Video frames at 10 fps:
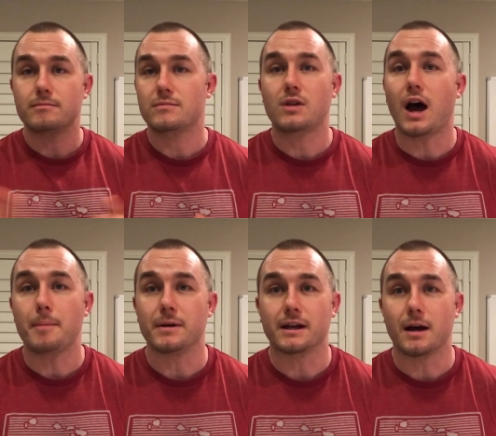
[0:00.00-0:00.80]

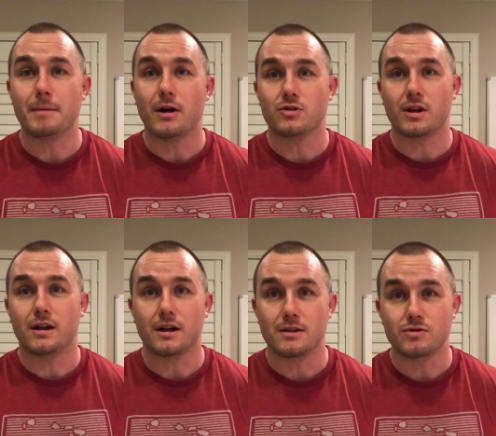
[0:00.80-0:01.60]
topic about gen,
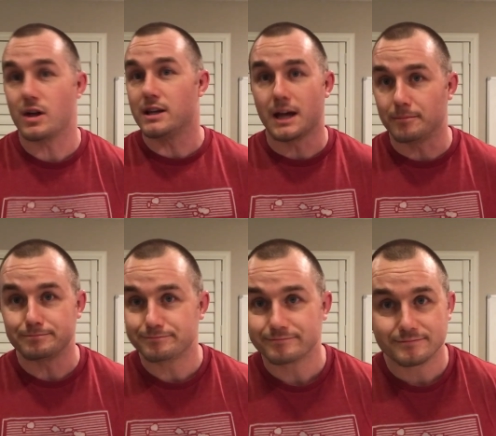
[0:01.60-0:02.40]
uh, gen chem,
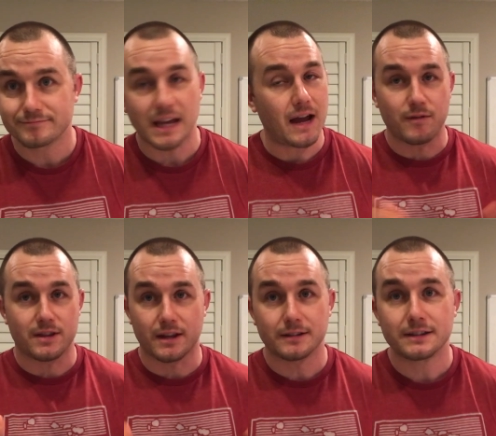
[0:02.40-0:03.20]

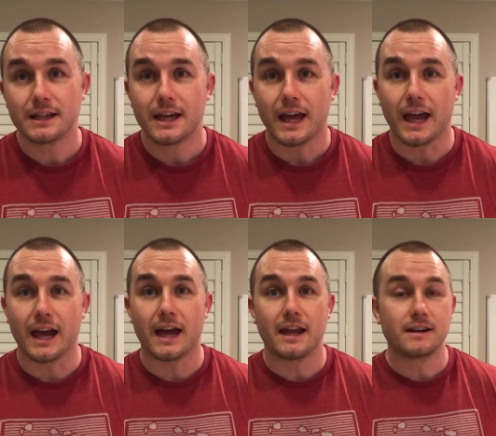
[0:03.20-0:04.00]
everything.
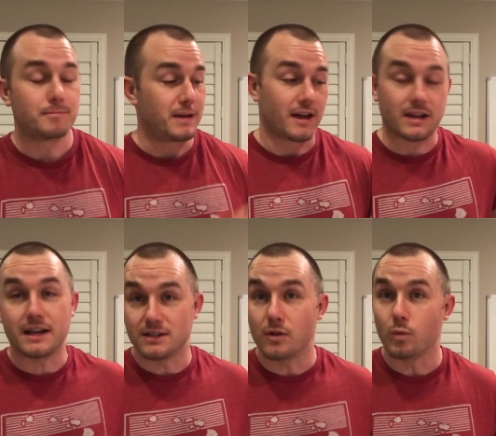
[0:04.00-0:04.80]
And because I
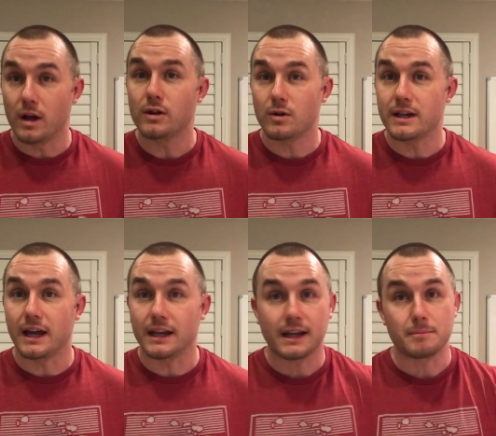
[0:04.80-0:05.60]
had done well in
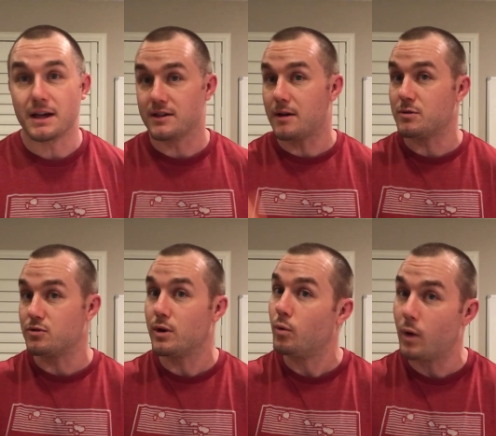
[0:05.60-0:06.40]
organic and because I was
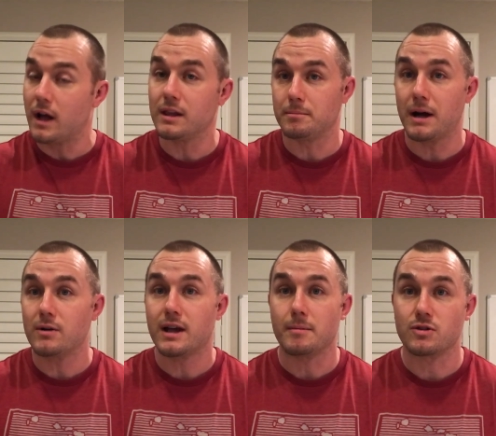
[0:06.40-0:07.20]
doing well in
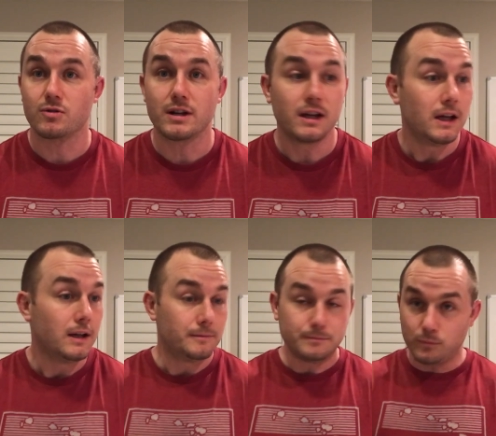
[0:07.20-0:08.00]
biochemistry,
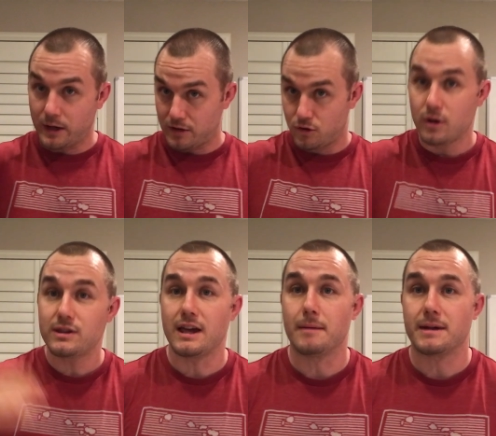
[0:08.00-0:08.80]
when I took
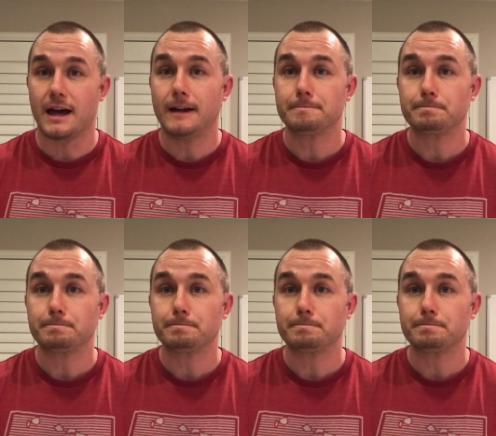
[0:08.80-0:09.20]
the MCAT,